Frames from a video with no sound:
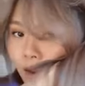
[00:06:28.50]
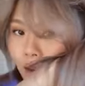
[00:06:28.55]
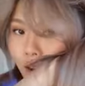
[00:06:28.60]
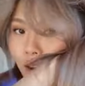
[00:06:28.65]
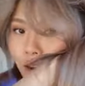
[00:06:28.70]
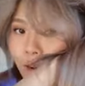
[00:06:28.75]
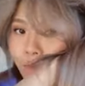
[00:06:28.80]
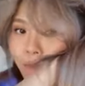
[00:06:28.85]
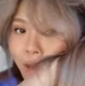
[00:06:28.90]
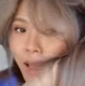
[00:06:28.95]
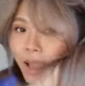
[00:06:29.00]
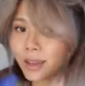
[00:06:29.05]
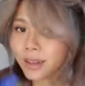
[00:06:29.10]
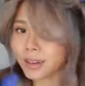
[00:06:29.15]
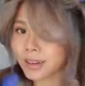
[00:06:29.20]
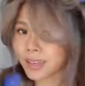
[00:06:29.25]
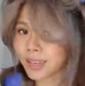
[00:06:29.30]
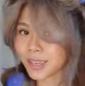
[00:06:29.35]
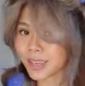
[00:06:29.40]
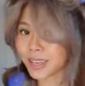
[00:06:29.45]

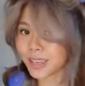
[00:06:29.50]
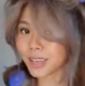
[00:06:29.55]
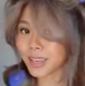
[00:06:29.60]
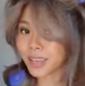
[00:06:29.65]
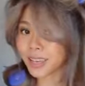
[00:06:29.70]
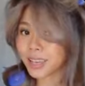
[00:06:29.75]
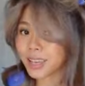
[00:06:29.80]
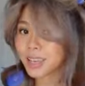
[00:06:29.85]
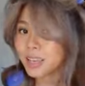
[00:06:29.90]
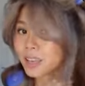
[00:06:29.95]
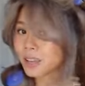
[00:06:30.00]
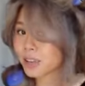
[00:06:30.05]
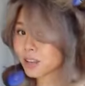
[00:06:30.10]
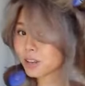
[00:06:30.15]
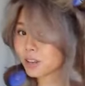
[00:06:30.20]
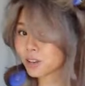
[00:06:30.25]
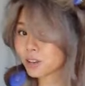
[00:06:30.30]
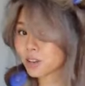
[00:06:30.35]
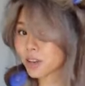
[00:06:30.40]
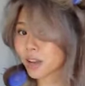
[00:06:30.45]
automatically
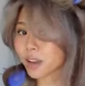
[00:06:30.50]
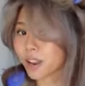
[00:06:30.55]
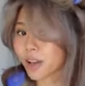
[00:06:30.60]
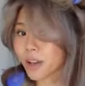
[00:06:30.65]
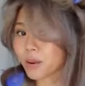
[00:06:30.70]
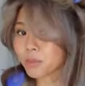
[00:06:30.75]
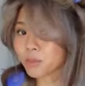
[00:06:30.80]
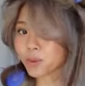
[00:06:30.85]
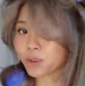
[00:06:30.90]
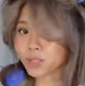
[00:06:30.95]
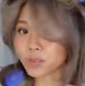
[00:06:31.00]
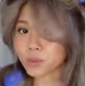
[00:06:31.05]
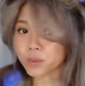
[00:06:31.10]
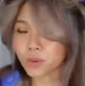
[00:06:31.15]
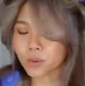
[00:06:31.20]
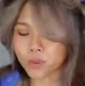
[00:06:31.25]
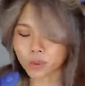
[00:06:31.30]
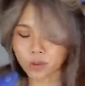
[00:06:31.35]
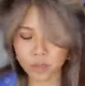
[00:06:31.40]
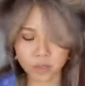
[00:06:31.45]
look a lot more
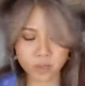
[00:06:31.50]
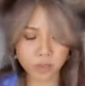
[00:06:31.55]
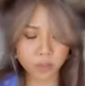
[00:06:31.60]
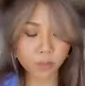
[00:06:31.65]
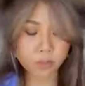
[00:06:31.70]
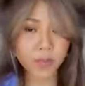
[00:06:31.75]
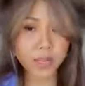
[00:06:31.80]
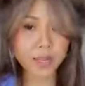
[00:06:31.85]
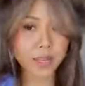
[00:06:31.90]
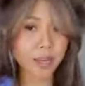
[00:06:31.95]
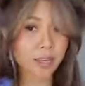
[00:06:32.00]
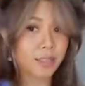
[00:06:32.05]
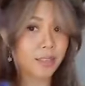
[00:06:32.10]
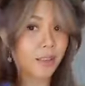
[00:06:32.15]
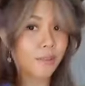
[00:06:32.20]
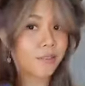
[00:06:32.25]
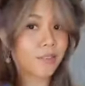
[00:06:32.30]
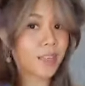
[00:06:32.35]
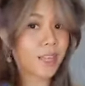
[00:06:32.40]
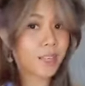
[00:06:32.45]
smoother. So because
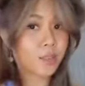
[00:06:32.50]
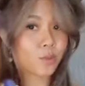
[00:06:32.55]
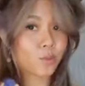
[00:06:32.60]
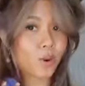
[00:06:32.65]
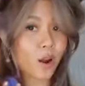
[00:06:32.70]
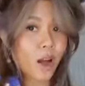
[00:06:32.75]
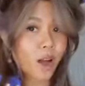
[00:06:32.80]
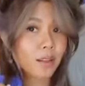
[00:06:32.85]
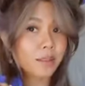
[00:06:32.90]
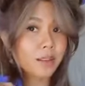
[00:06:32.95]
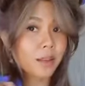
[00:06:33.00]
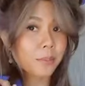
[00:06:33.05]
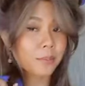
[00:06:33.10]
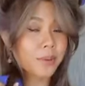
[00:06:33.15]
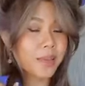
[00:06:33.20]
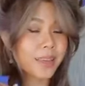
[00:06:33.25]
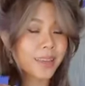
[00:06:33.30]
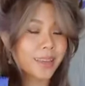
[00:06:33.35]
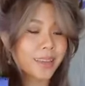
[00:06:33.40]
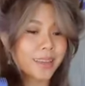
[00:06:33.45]
of these rods
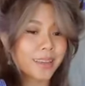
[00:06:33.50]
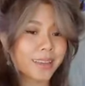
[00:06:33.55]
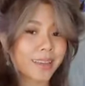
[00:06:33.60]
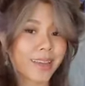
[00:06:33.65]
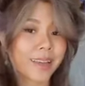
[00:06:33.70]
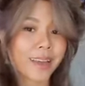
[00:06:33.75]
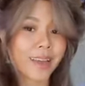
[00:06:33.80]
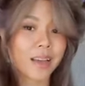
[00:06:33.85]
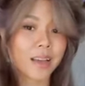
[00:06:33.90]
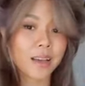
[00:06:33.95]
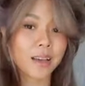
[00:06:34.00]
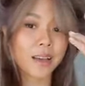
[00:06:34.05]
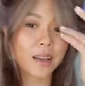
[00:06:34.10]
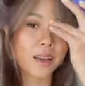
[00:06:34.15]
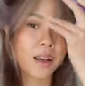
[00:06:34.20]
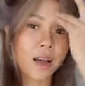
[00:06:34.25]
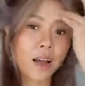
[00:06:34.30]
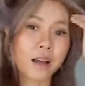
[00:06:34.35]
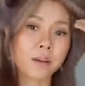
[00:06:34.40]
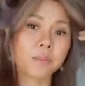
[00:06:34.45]
being
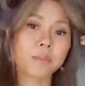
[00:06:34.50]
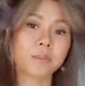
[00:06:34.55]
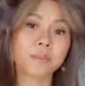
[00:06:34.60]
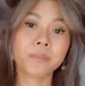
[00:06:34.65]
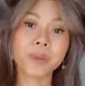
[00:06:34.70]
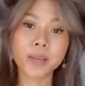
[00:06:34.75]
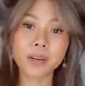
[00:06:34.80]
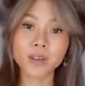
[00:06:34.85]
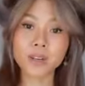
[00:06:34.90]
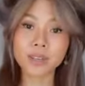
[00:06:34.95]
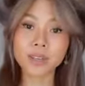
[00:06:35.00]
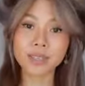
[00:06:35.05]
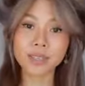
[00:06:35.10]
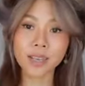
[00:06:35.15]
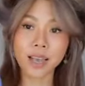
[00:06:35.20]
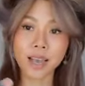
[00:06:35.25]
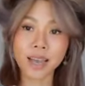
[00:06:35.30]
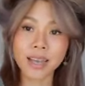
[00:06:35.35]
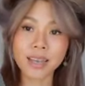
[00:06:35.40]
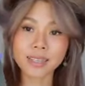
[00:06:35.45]
bigger
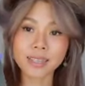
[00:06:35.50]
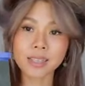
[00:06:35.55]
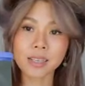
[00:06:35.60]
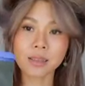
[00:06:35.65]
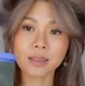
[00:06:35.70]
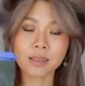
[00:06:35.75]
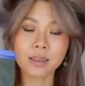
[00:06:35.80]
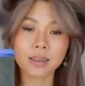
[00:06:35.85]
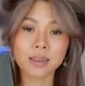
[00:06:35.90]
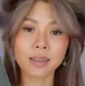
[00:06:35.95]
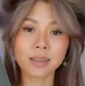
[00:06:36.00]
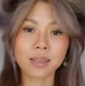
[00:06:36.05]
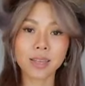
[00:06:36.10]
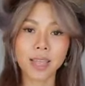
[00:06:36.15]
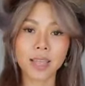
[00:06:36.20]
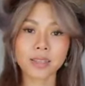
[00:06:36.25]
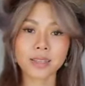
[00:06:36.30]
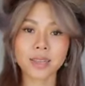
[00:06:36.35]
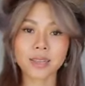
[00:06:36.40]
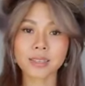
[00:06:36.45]
size,
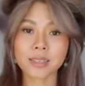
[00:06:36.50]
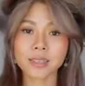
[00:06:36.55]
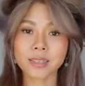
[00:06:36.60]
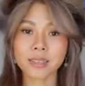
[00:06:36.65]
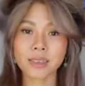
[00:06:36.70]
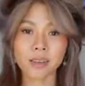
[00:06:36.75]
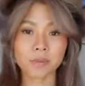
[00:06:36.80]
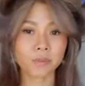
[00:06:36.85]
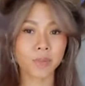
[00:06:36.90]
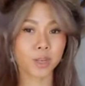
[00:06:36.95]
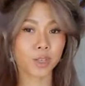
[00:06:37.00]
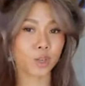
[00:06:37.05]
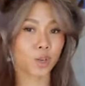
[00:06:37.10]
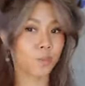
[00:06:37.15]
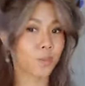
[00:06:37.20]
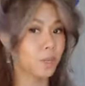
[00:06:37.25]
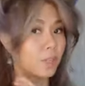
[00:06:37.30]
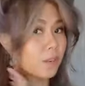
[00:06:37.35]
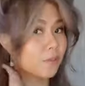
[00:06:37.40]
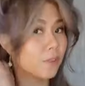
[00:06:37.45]
it doesn't give me too
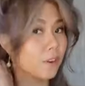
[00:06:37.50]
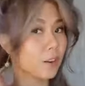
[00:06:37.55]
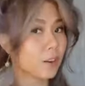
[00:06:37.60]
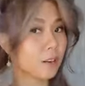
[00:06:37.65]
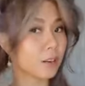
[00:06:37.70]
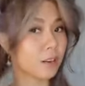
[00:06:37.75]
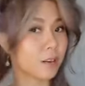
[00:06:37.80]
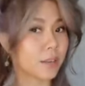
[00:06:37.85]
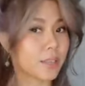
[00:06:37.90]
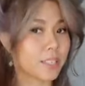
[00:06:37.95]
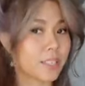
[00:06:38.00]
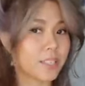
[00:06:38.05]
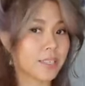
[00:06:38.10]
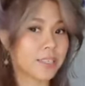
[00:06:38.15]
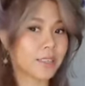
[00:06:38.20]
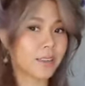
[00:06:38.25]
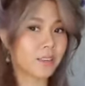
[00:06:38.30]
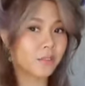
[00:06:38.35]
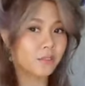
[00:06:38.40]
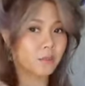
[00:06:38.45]
much of a curl. It just
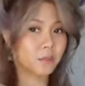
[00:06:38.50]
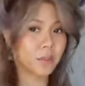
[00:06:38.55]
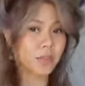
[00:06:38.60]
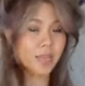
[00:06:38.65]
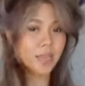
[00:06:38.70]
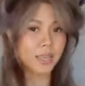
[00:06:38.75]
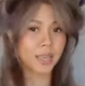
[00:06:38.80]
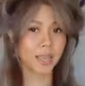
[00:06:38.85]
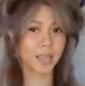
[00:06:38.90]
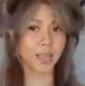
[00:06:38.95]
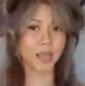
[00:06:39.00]
gives me